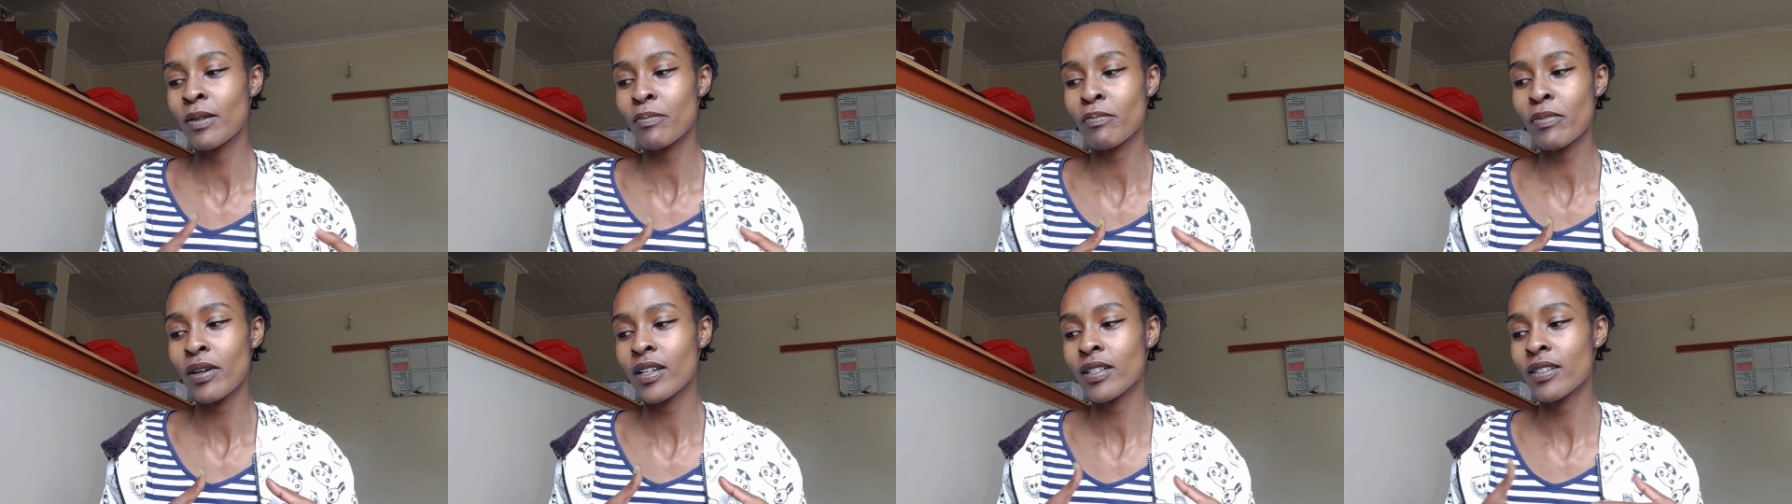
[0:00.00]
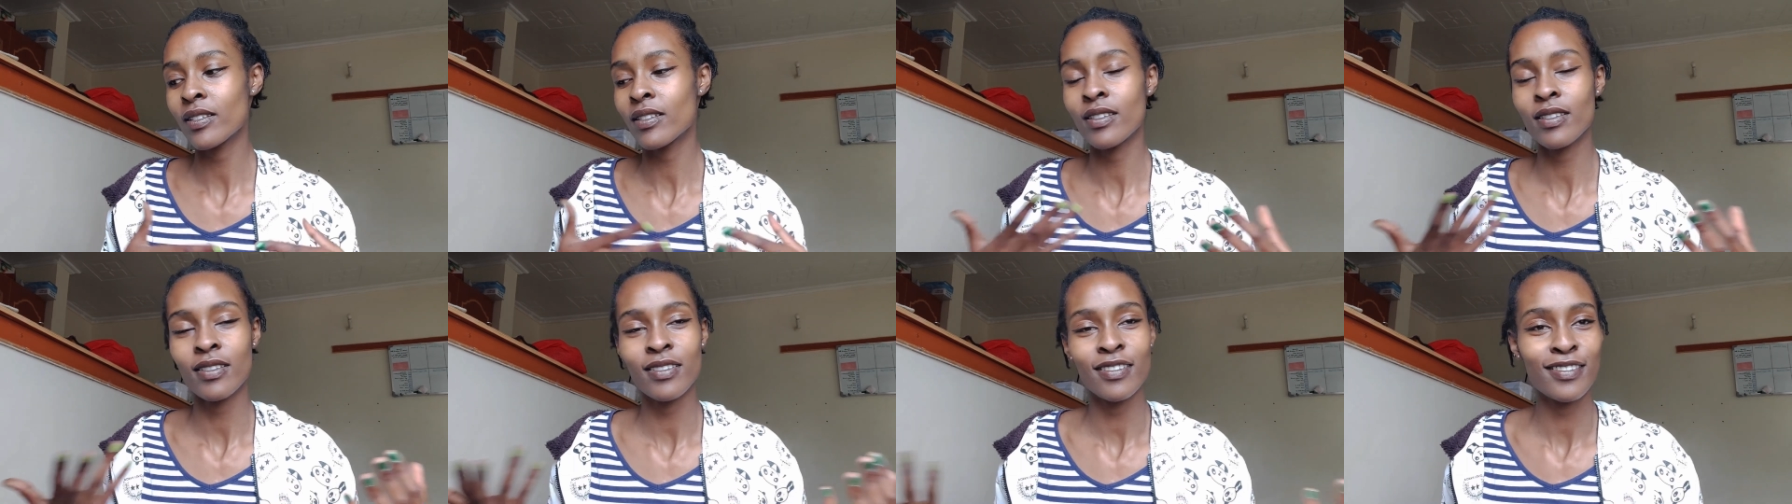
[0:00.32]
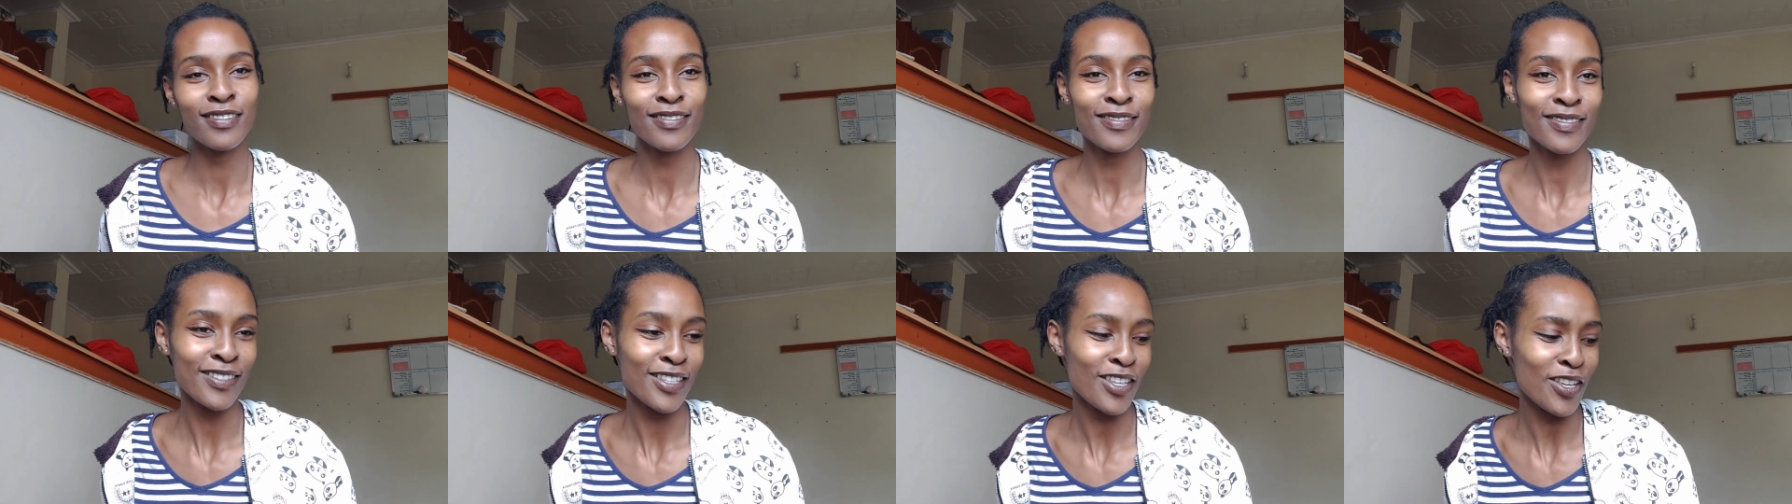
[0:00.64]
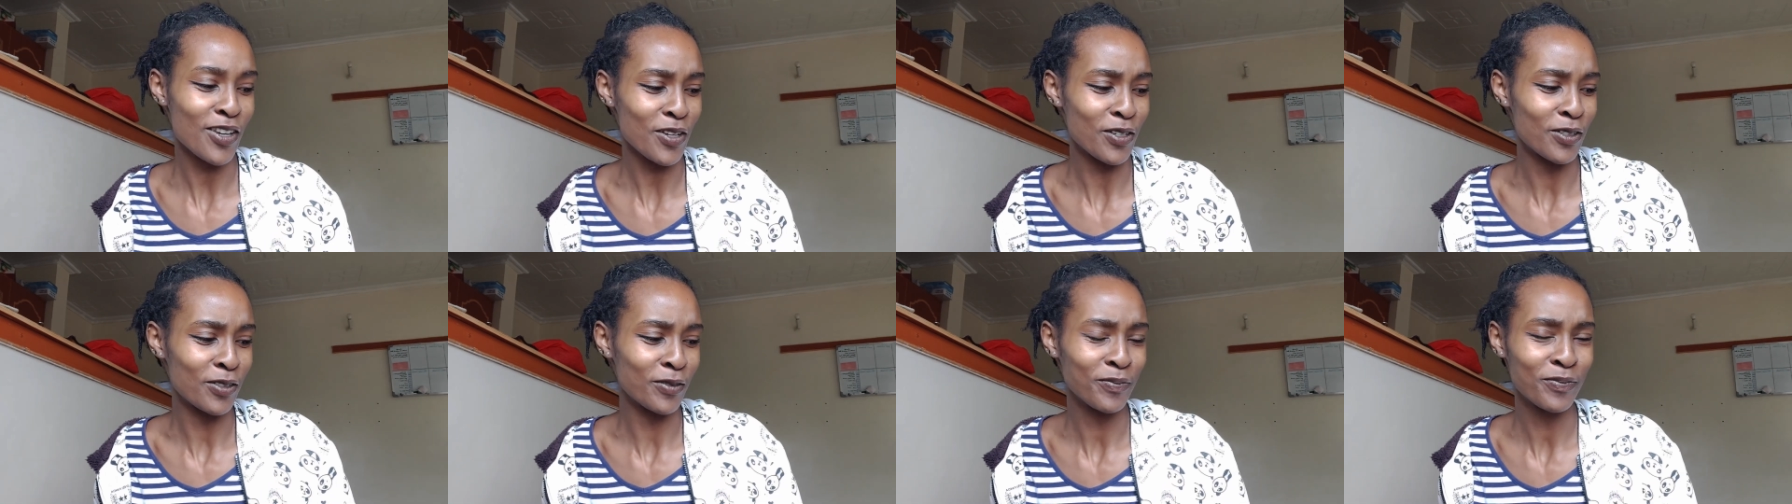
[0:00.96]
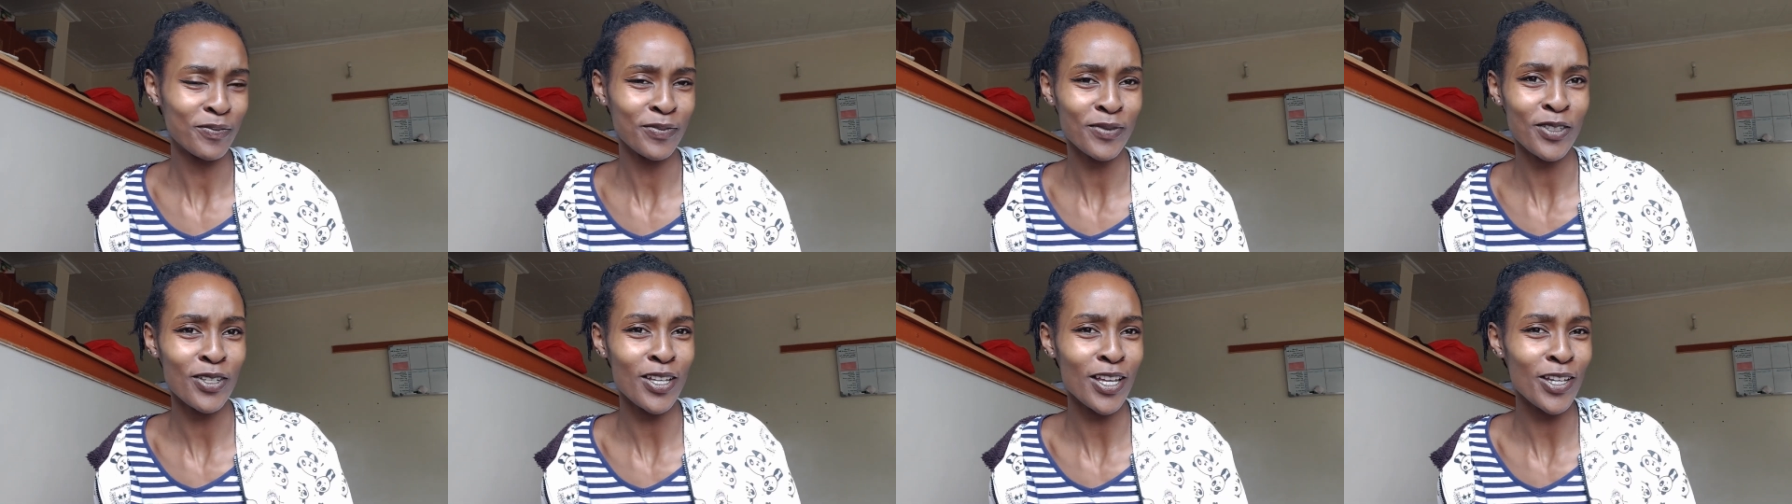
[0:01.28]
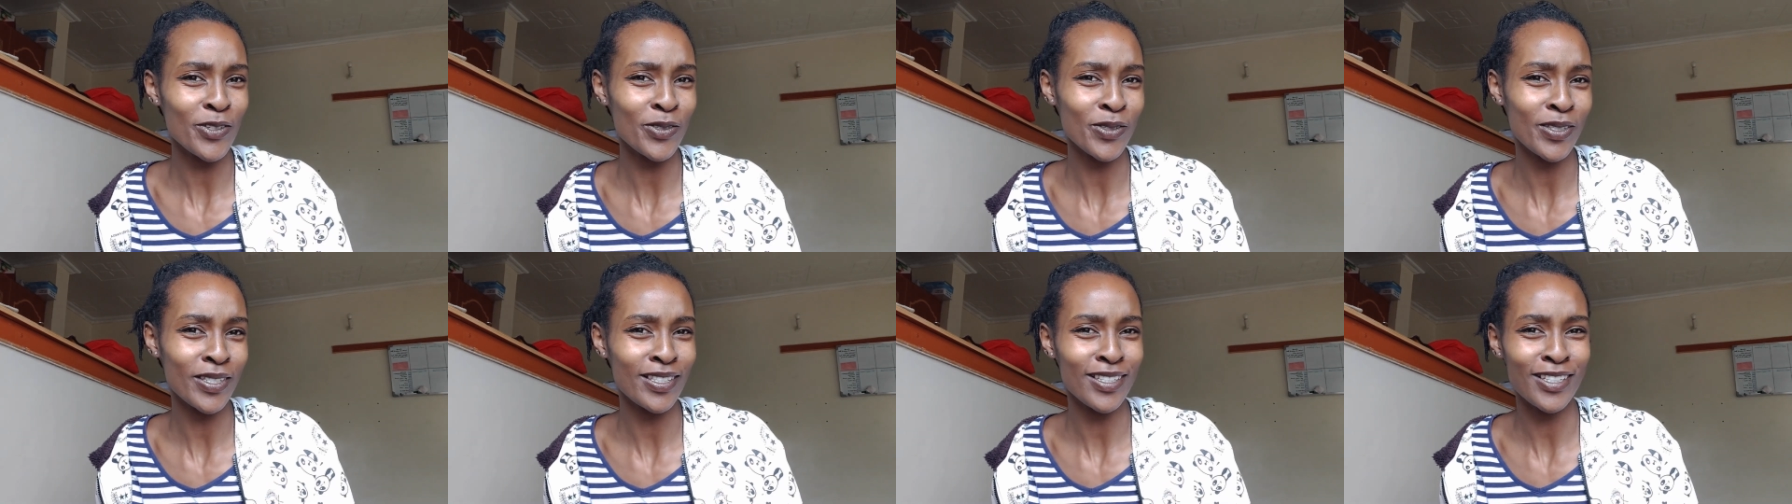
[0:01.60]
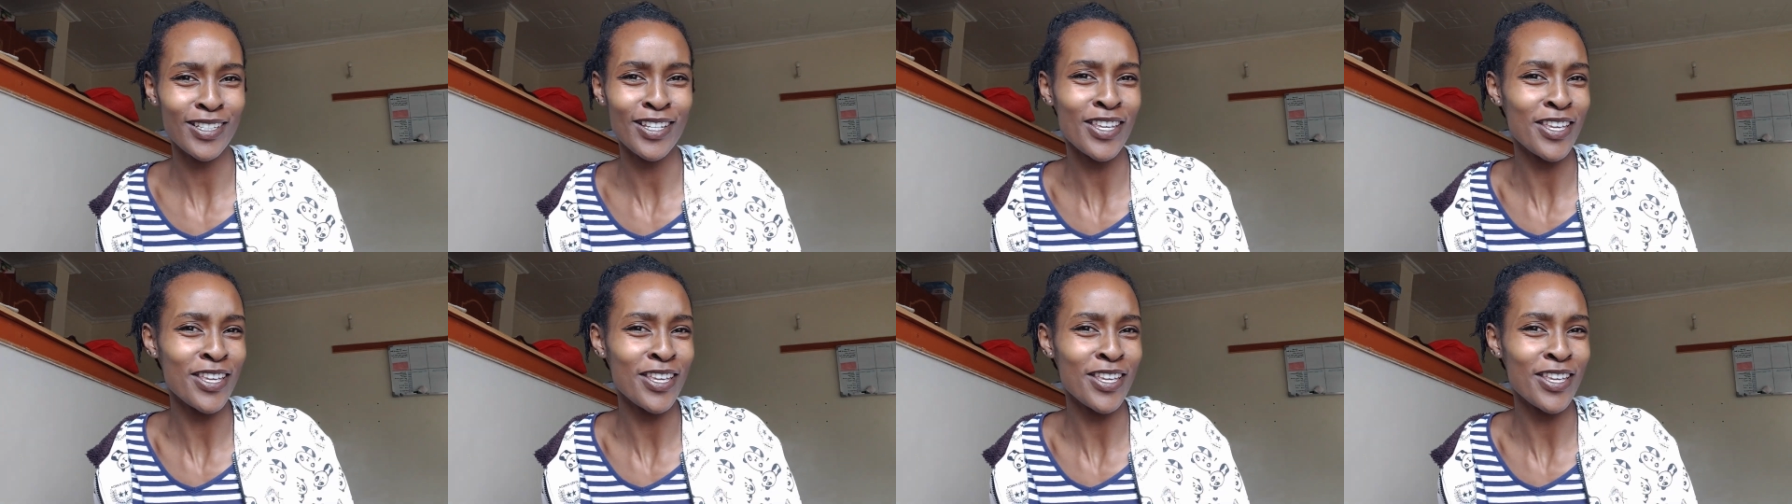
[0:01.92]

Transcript: but you know, you get to sit